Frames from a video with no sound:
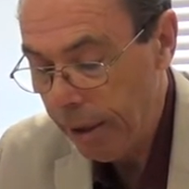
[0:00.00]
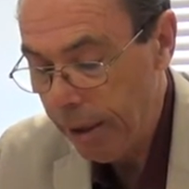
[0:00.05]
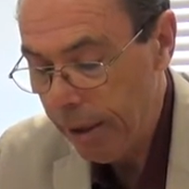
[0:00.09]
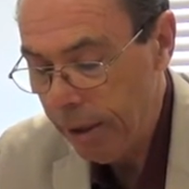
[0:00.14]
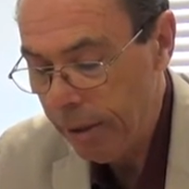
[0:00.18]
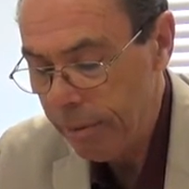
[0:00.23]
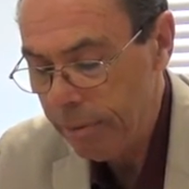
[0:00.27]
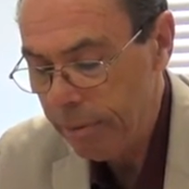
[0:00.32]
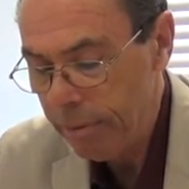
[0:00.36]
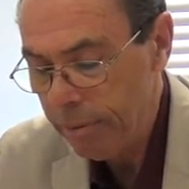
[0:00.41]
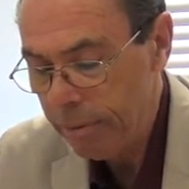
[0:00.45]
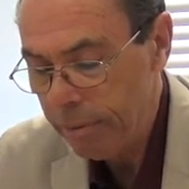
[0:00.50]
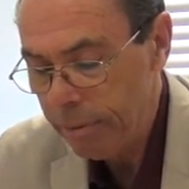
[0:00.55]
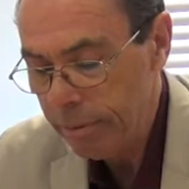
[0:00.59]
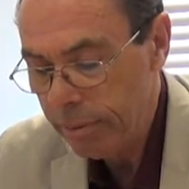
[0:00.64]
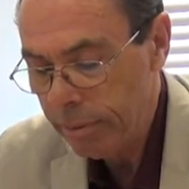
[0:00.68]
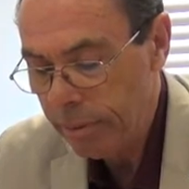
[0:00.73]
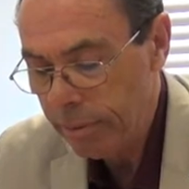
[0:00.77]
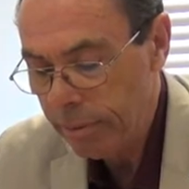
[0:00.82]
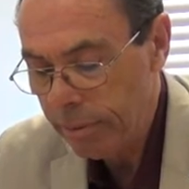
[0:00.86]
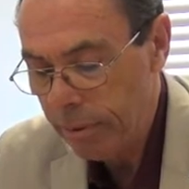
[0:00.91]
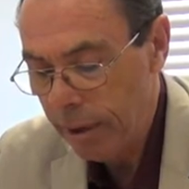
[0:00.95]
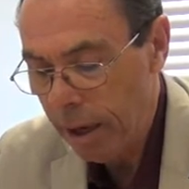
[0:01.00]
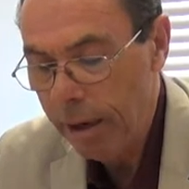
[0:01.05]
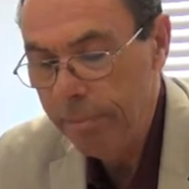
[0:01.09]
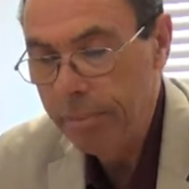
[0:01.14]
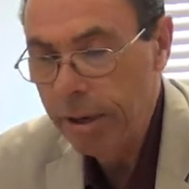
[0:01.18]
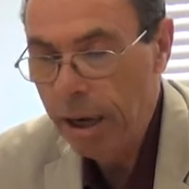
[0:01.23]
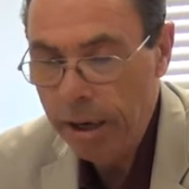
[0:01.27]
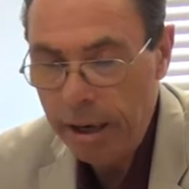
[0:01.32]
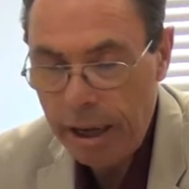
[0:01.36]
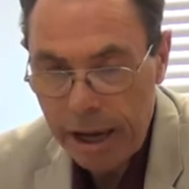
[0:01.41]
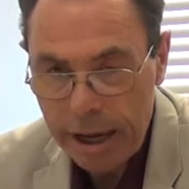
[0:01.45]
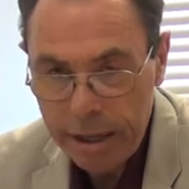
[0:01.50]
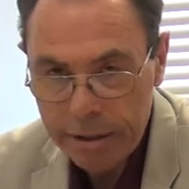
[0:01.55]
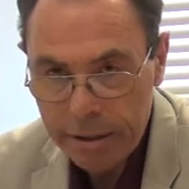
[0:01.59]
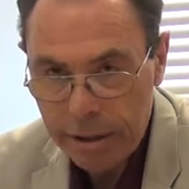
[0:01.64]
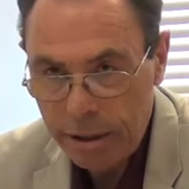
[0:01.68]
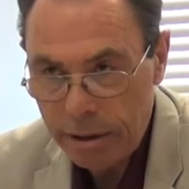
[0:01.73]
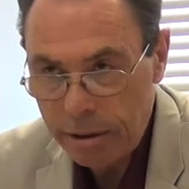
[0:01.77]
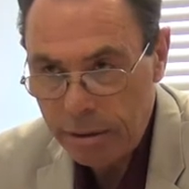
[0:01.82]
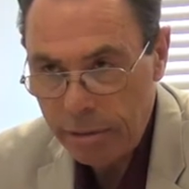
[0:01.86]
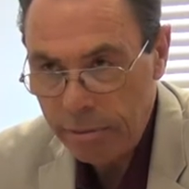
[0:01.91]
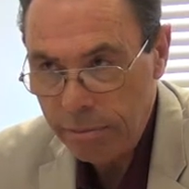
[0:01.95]
And I'm not
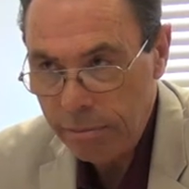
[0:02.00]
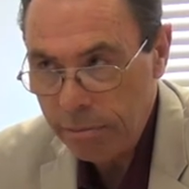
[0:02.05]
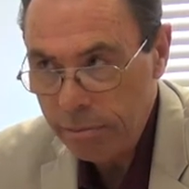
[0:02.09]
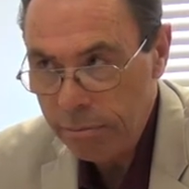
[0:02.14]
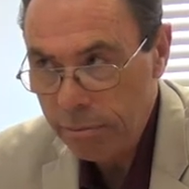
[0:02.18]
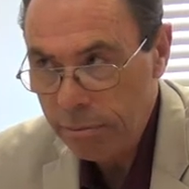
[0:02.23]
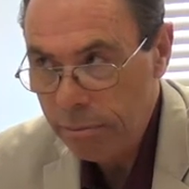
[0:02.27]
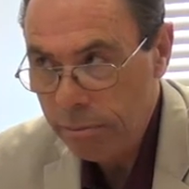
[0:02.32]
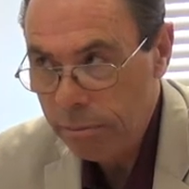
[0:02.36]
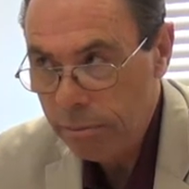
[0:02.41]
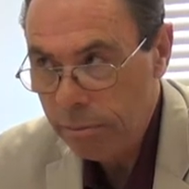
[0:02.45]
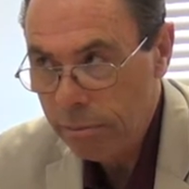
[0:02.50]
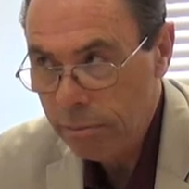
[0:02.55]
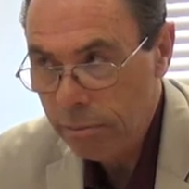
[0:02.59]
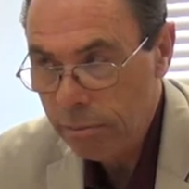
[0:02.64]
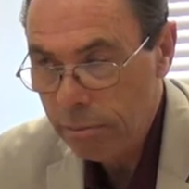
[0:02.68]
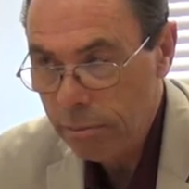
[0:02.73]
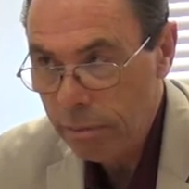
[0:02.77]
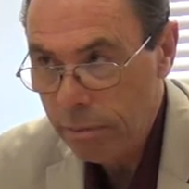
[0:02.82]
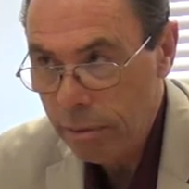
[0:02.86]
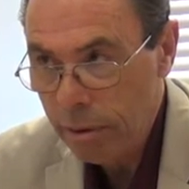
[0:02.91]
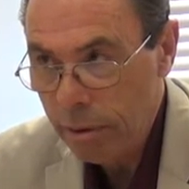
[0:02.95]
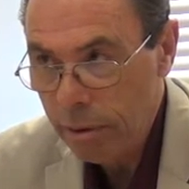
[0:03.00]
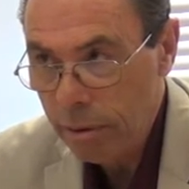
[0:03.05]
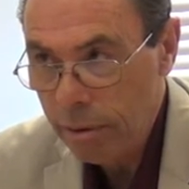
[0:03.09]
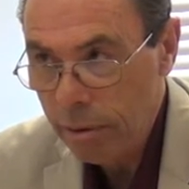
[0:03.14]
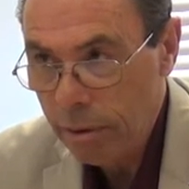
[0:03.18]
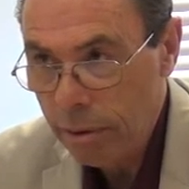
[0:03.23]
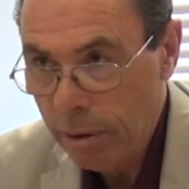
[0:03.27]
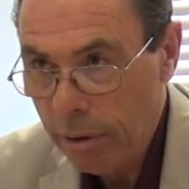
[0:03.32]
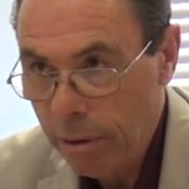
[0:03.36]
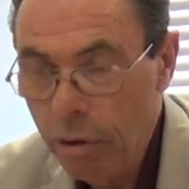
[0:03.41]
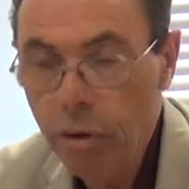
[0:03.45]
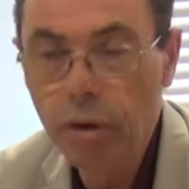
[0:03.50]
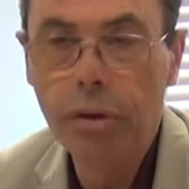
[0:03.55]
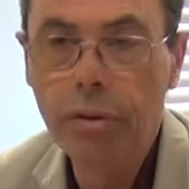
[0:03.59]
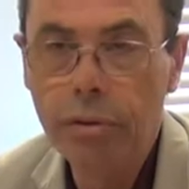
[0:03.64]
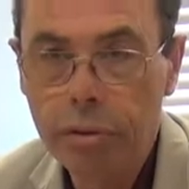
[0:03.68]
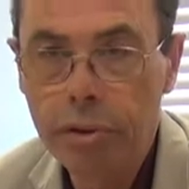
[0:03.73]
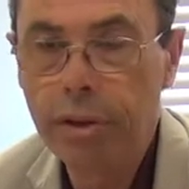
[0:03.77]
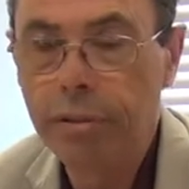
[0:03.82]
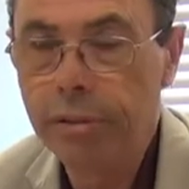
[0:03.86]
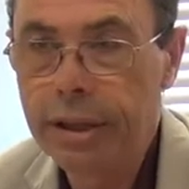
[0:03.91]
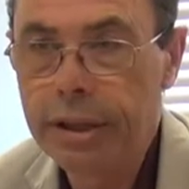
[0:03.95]
asking
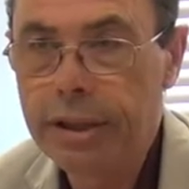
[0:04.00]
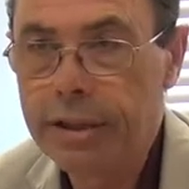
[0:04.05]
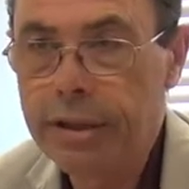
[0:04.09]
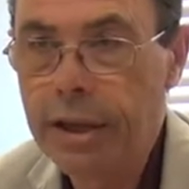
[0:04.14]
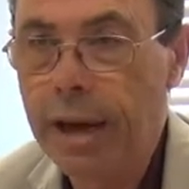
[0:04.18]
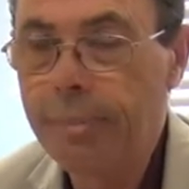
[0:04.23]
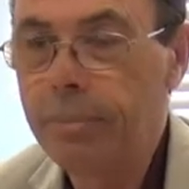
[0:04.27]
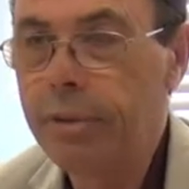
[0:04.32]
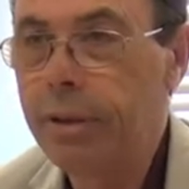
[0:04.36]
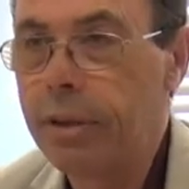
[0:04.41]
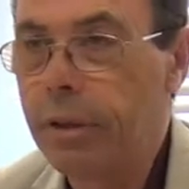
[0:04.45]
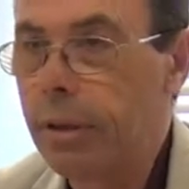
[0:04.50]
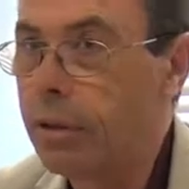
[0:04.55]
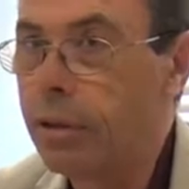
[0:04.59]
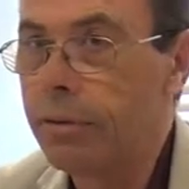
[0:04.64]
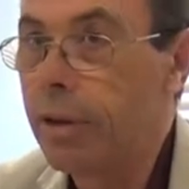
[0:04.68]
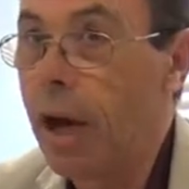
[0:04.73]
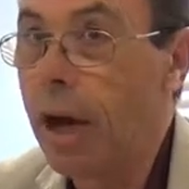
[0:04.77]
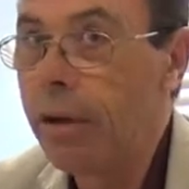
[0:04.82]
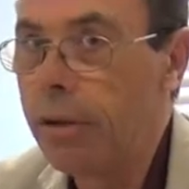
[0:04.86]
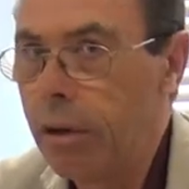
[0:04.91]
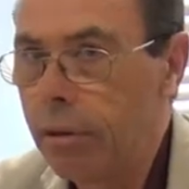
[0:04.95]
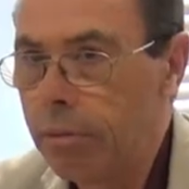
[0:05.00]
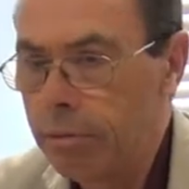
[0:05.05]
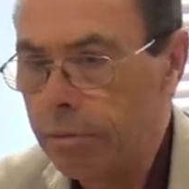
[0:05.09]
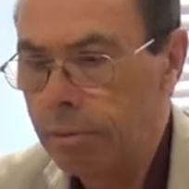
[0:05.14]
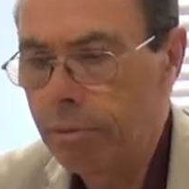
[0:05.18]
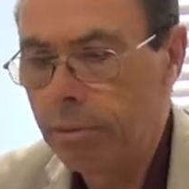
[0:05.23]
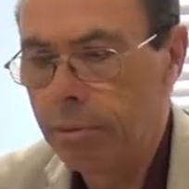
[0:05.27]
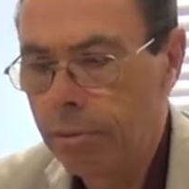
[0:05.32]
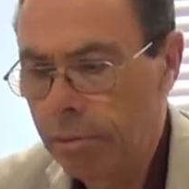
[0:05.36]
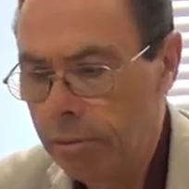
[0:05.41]
you to accept it, because I don't